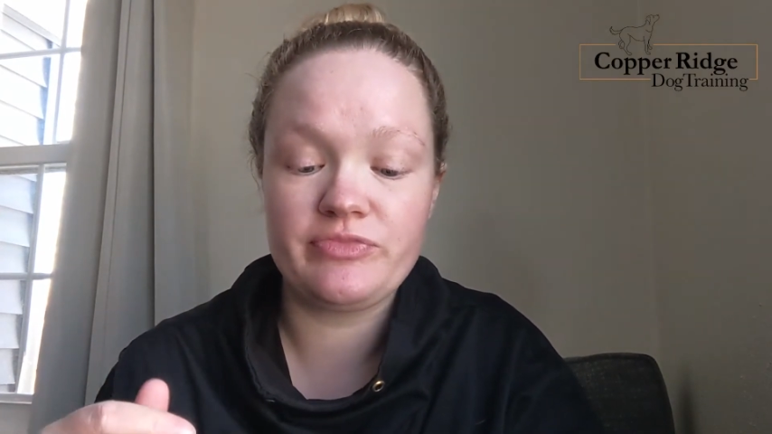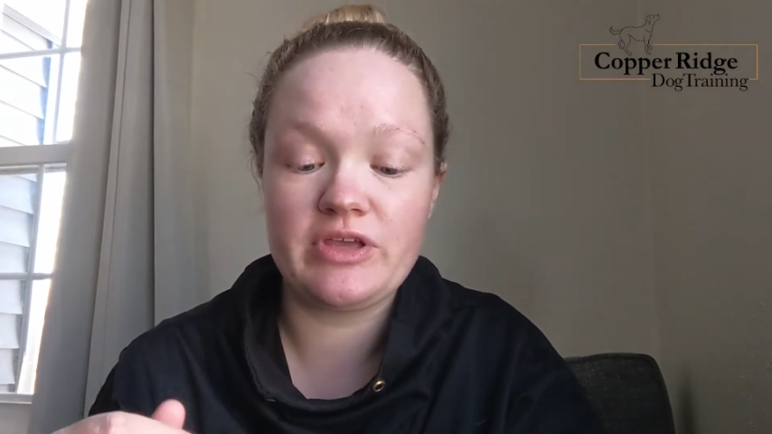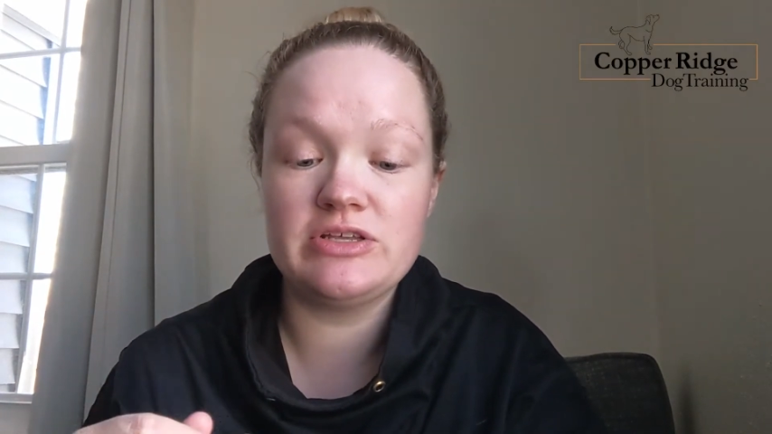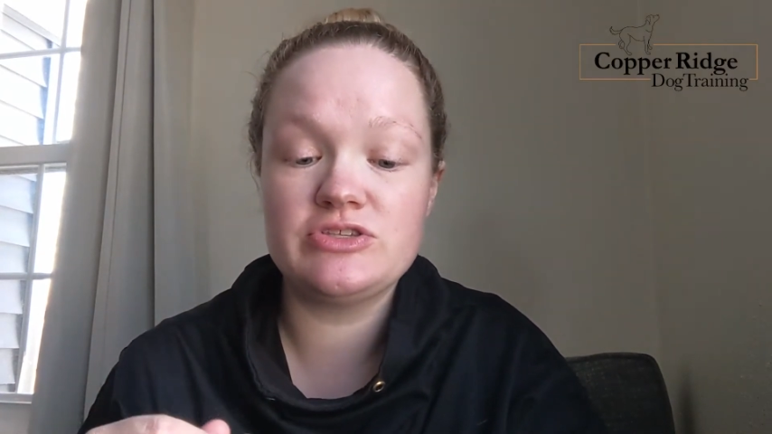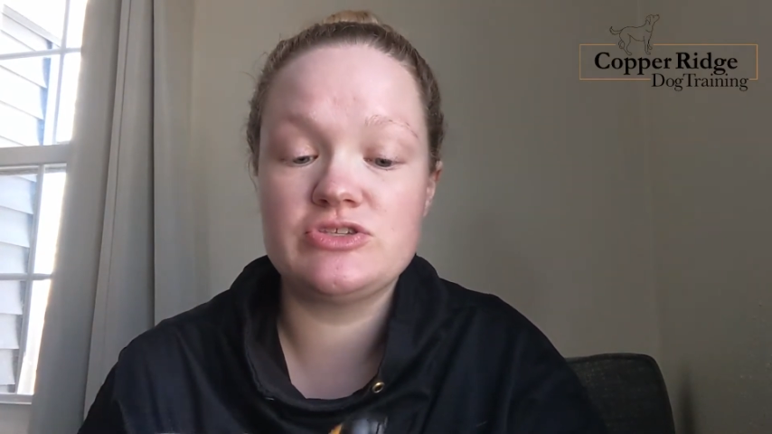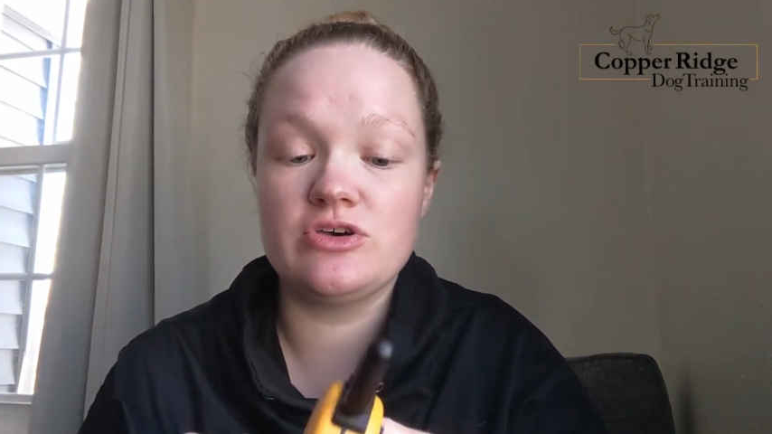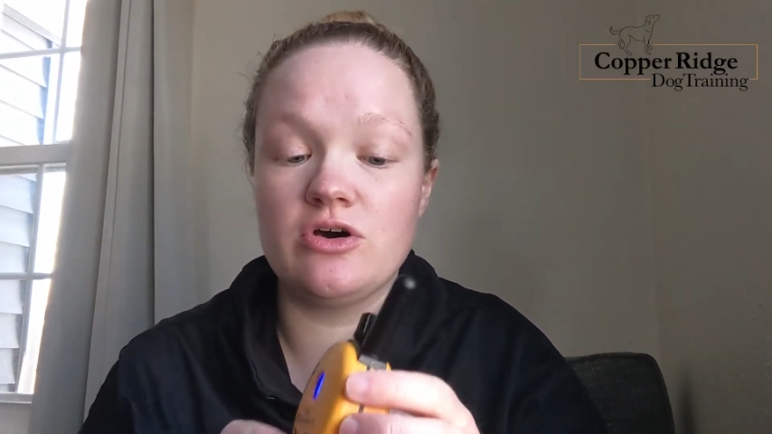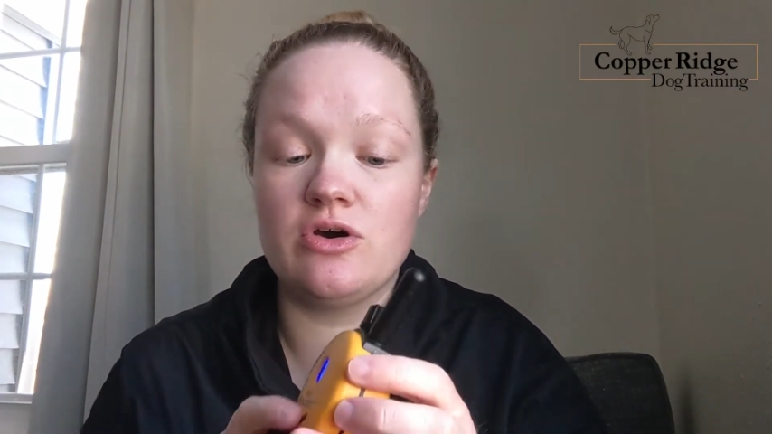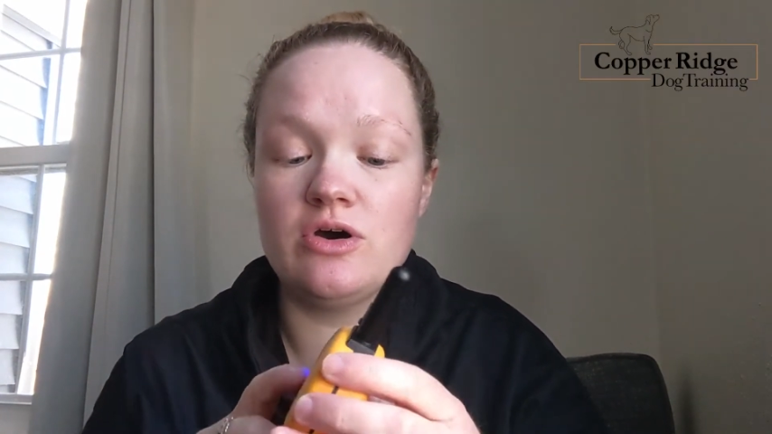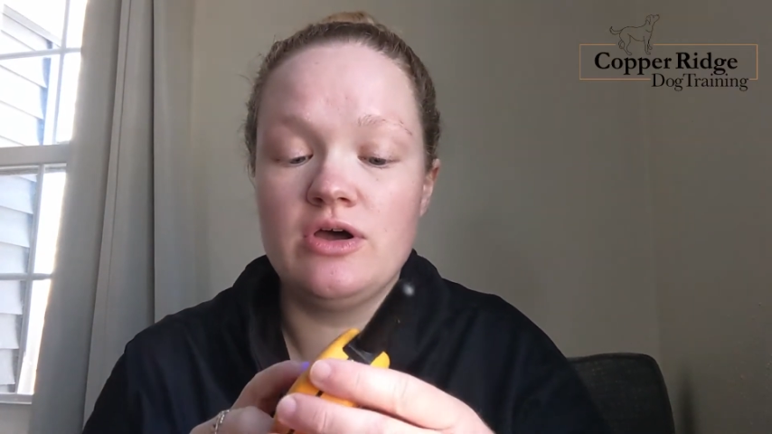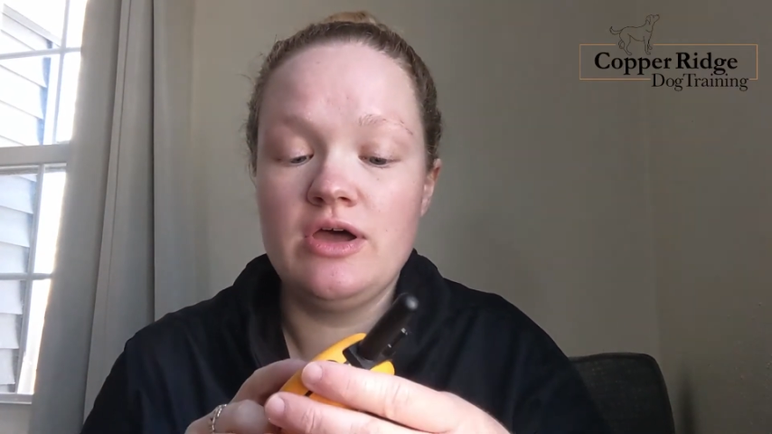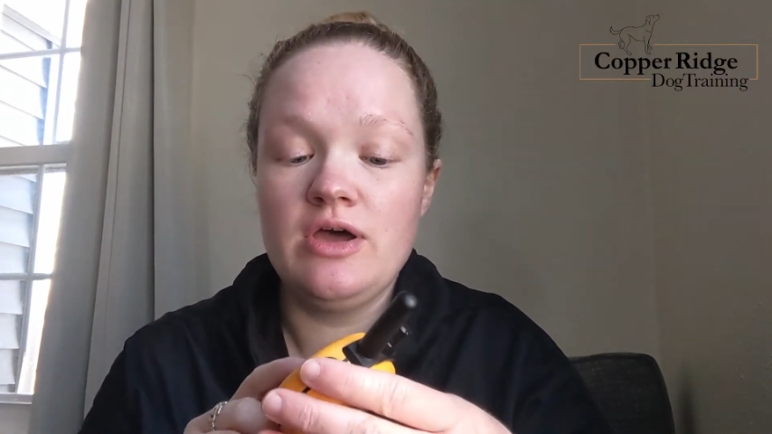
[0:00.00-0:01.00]
And
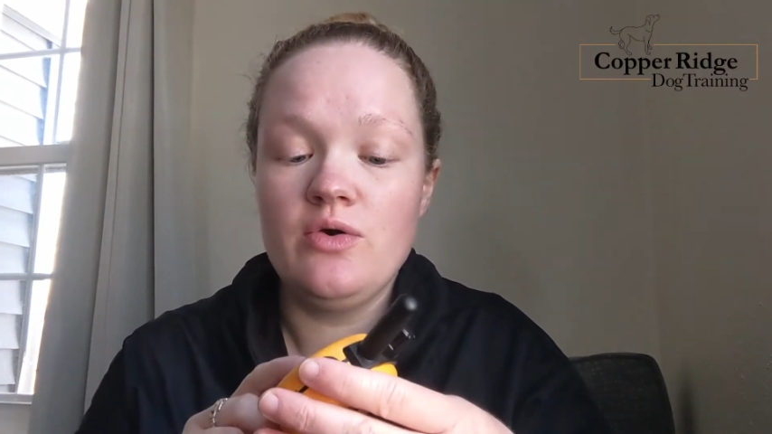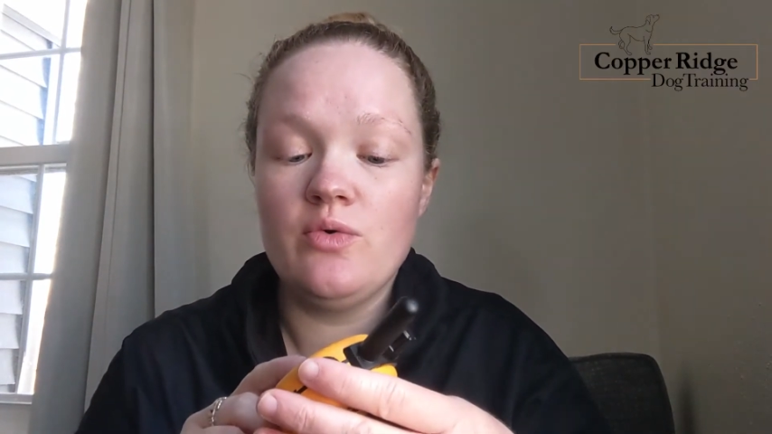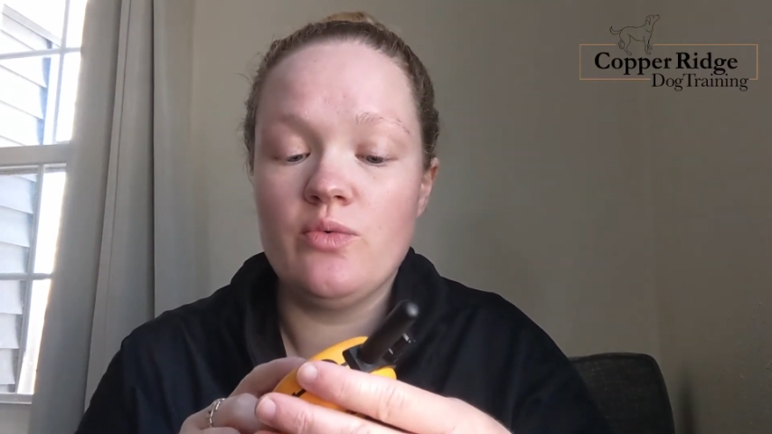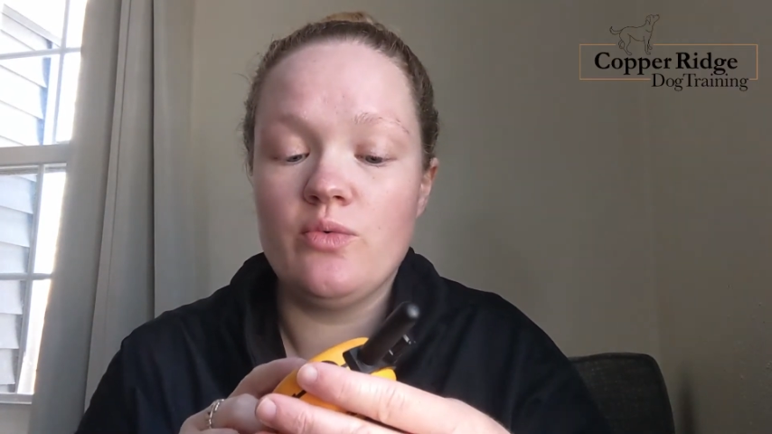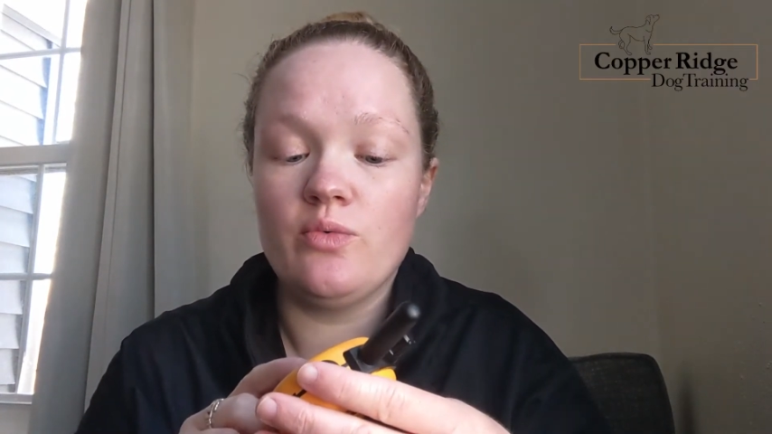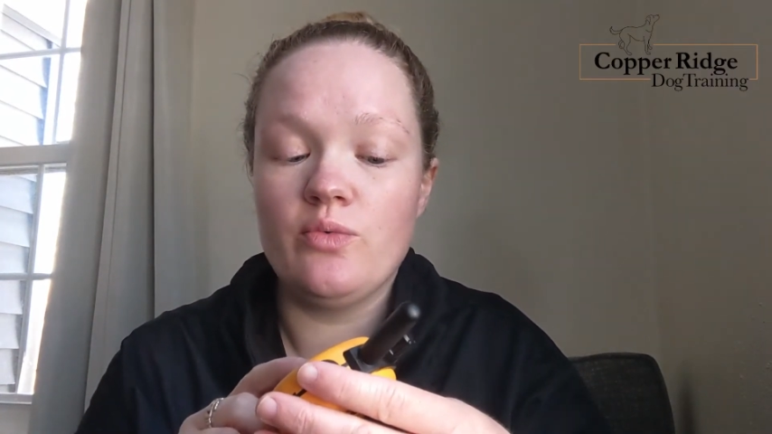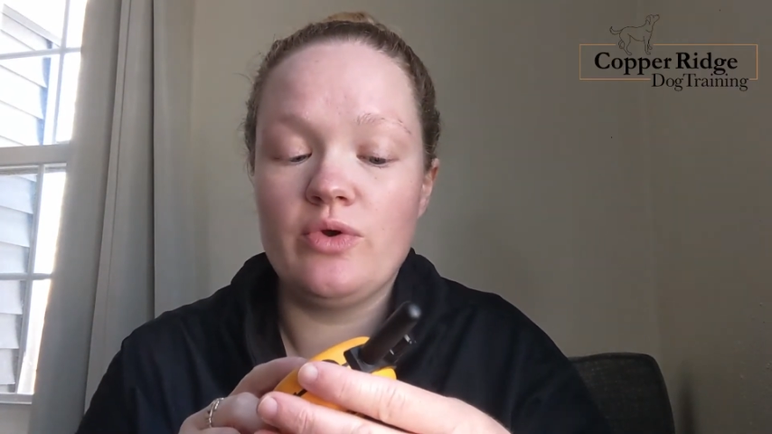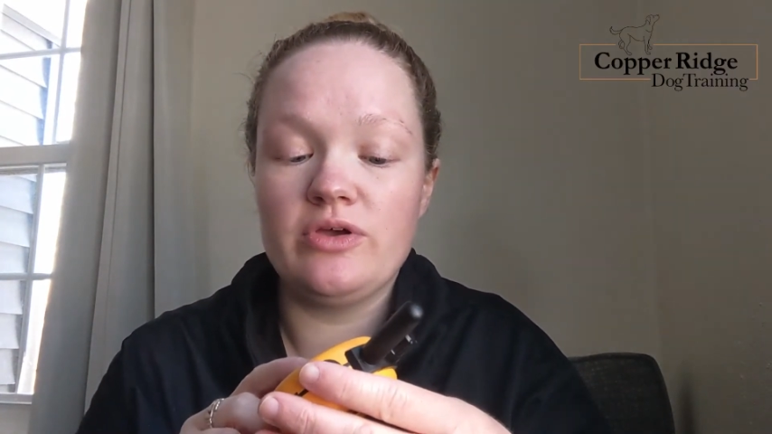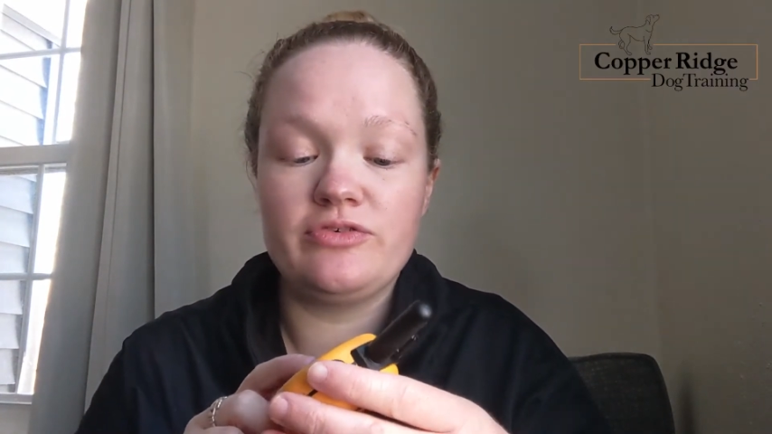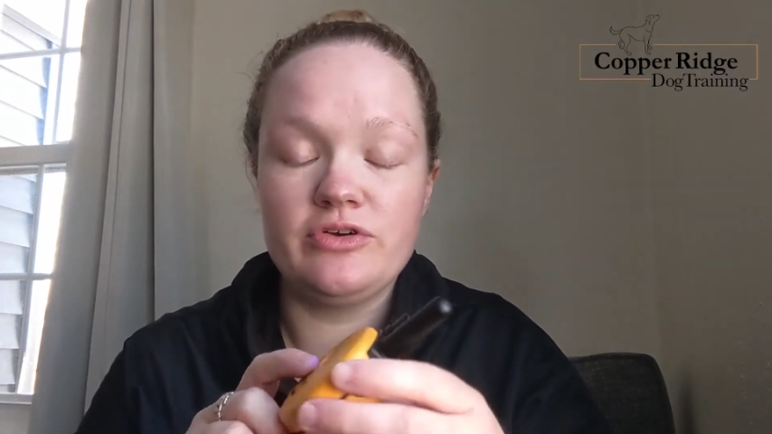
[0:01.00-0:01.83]
so if